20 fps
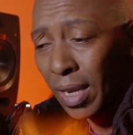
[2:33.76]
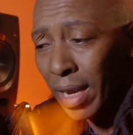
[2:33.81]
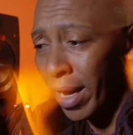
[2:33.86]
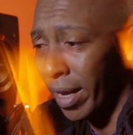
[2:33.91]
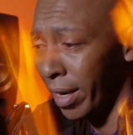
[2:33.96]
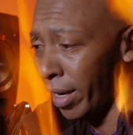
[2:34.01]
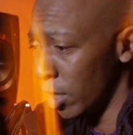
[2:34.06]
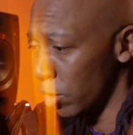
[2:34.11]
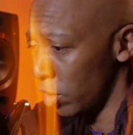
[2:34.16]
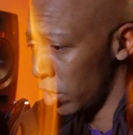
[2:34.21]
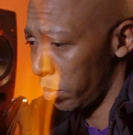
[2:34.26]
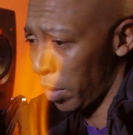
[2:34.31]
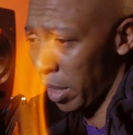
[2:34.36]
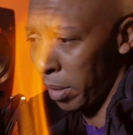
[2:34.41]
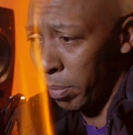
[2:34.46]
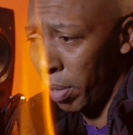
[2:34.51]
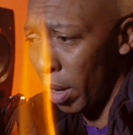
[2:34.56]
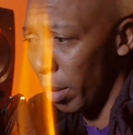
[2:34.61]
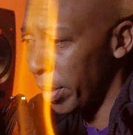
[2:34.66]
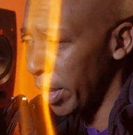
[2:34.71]
and this was made
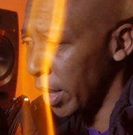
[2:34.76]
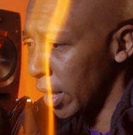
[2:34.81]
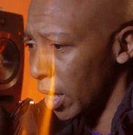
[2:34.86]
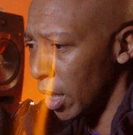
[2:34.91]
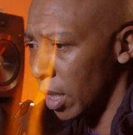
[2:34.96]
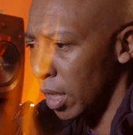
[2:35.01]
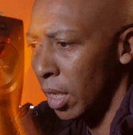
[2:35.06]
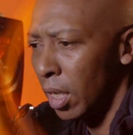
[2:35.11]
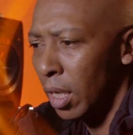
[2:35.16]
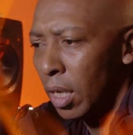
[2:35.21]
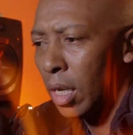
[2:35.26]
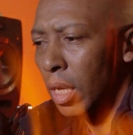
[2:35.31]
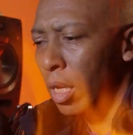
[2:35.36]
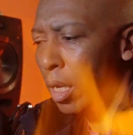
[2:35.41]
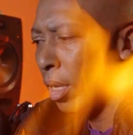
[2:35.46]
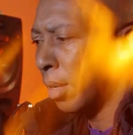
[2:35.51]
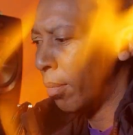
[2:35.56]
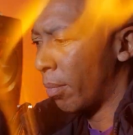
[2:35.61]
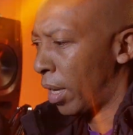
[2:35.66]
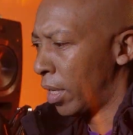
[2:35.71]
public
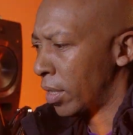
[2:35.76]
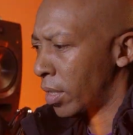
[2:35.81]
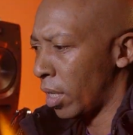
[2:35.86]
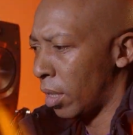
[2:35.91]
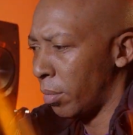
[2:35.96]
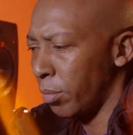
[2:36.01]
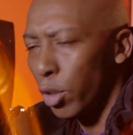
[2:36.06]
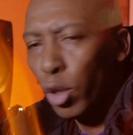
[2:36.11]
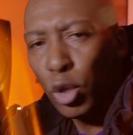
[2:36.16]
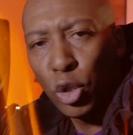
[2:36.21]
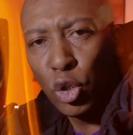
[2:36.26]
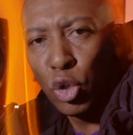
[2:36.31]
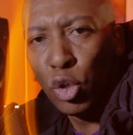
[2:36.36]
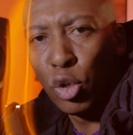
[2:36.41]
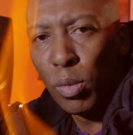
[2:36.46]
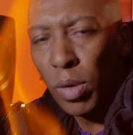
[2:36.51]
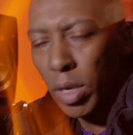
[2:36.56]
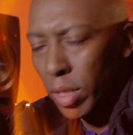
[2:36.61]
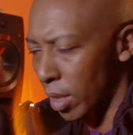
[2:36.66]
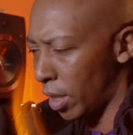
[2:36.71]
by some
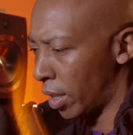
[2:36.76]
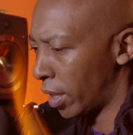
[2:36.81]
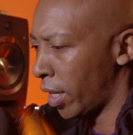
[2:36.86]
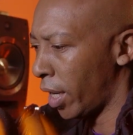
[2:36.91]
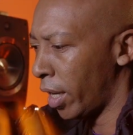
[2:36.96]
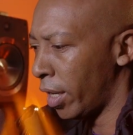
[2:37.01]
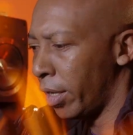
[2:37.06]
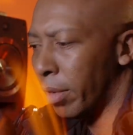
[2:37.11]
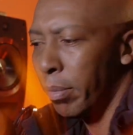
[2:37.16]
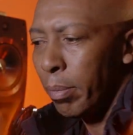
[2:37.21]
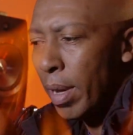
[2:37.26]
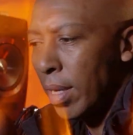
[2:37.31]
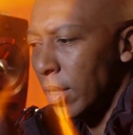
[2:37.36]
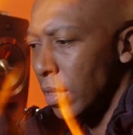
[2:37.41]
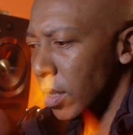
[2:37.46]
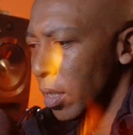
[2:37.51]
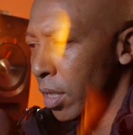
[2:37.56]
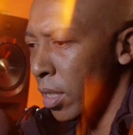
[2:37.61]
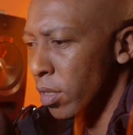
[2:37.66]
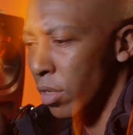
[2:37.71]
YouTubers and Canon
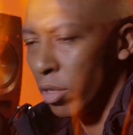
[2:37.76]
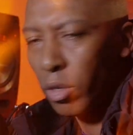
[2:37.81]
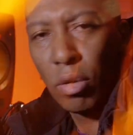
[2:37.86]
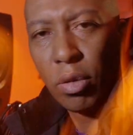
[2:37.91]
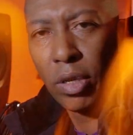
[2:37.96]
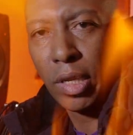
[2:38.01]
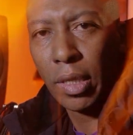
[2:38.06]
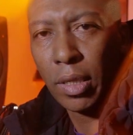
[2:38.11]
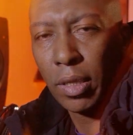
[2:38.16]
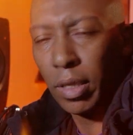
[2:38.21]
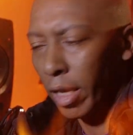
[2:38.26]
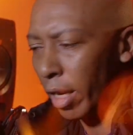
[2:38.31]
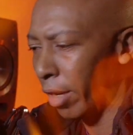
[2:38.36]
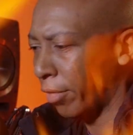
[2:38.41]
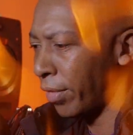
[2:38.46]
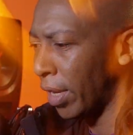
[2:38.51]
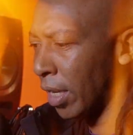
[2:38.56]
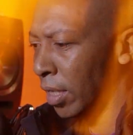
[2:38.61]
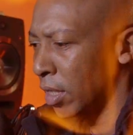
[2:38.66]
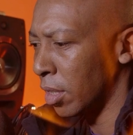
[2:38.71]
ambassadors, that have
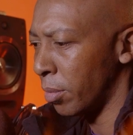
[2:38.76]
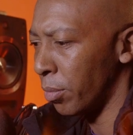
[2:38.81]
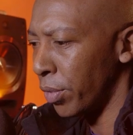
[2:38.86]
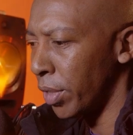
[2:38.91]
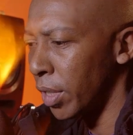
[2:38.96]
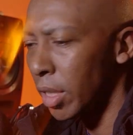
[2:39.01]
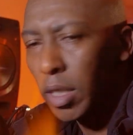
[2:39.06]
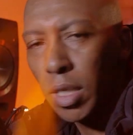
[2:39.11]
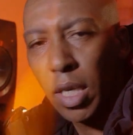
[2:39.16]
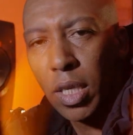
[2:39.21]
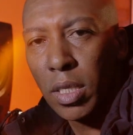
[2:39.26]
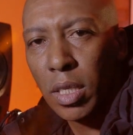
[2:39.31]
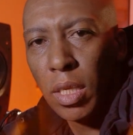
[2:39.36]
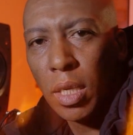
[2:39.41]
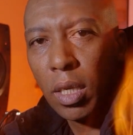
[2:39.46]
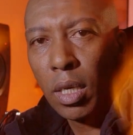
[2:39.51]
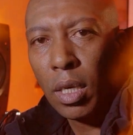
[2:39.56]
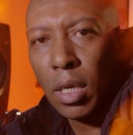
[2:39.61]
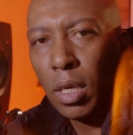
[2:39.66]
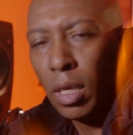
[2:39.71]
done some real
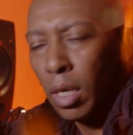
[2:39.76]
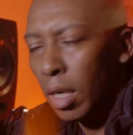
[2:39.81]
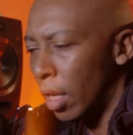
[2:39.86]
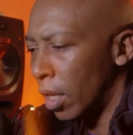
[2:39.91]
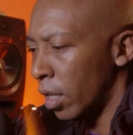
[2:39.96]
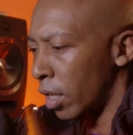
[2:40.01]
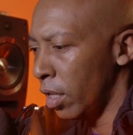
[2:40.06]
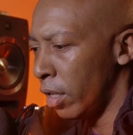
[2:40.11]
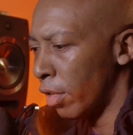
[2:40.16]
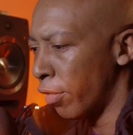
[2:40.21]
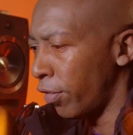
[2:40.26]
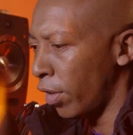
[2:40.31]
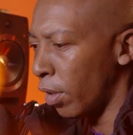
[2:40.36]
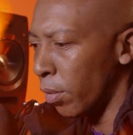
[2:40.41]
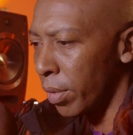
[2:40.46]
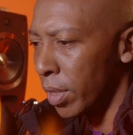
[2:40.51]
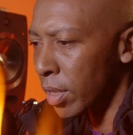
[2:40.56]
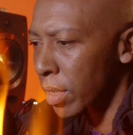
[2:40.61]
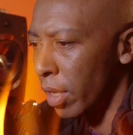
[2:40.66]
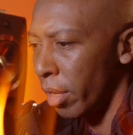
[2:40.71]
testing in the field
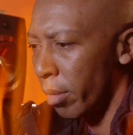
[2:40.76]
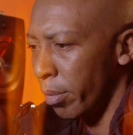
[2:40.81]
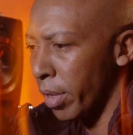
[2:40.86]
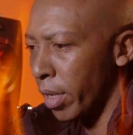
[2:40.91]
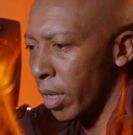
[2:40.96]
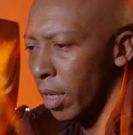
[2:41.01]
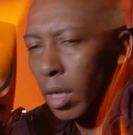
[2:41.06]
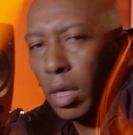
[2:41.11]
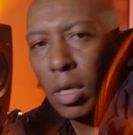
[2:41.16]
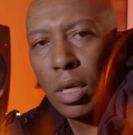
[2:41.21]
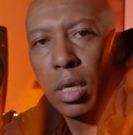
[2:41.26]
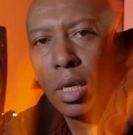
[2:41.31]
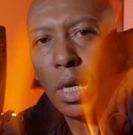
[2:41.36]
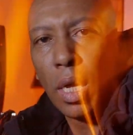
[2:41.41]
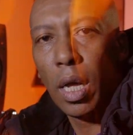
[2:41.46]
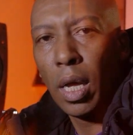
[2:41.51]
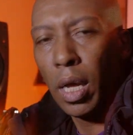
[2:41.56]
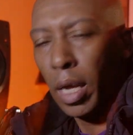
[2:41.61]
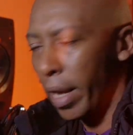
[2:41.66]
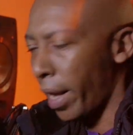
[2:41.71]
with this camera,
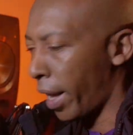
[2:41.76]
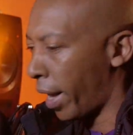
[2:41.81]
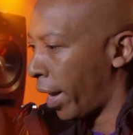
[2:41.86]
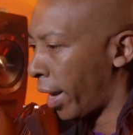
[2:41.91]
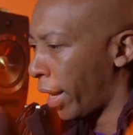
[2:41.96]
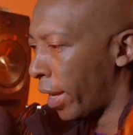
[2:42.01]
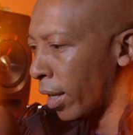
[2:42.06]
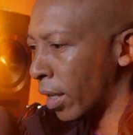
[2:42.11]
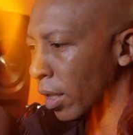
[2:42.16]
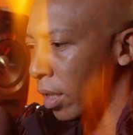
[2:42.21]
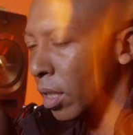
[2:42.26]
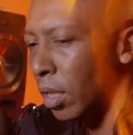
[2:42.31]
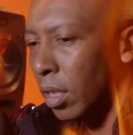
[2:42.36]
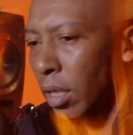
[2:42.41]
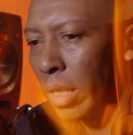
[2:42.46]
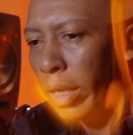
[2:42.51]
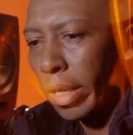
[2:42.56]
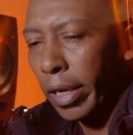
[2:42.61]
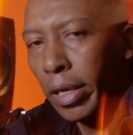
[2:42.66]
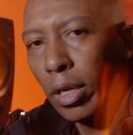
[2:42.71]
and
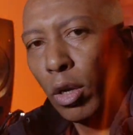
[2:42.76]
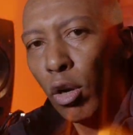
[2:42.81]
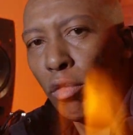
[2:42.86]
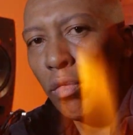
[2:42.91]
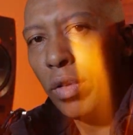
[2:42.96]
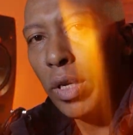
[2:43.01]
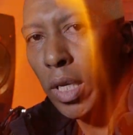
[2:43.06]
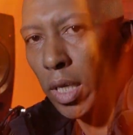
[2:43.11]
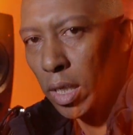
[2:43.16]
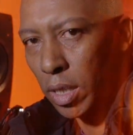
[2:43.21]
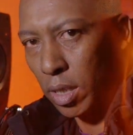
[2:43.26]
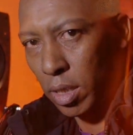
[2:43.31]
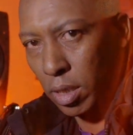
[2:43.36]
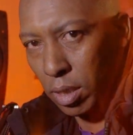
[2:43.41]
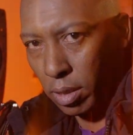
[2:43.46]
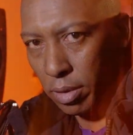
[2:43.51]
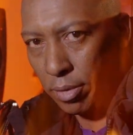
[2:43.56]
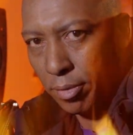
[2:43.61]
it overheats.